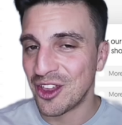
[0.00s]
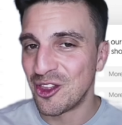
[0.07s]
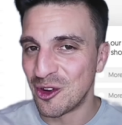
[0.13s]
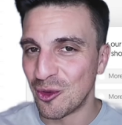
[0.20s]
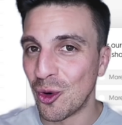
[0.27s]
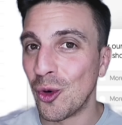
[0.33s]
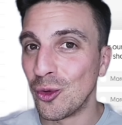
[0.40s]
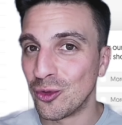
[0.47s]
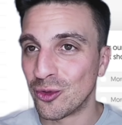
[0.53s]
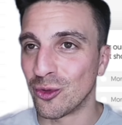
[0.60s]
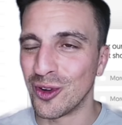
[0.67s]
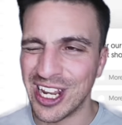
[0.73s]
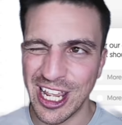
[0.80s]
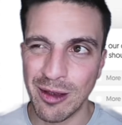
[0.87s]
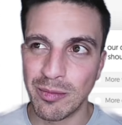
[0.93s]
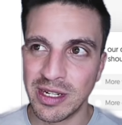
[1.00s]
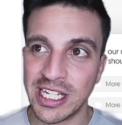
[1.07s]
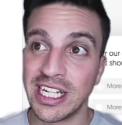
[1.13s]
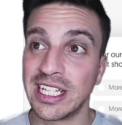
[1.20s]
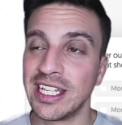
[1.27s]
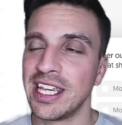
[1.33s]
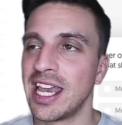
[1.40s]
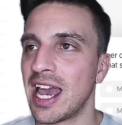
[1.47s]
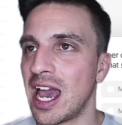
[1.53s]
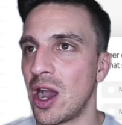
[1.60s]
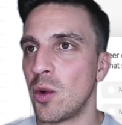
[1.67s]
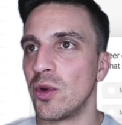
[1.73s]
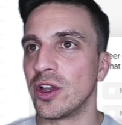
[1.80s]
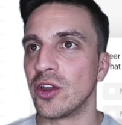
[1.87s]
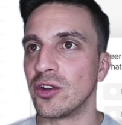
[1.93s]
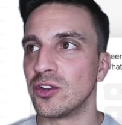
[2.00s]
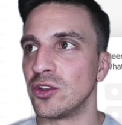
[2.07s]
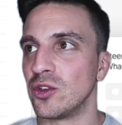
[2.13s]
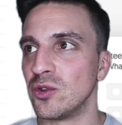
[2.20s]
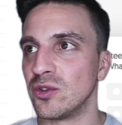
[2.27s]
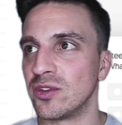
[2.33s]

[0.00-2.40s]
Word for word: they're all free, particularly how we're going to use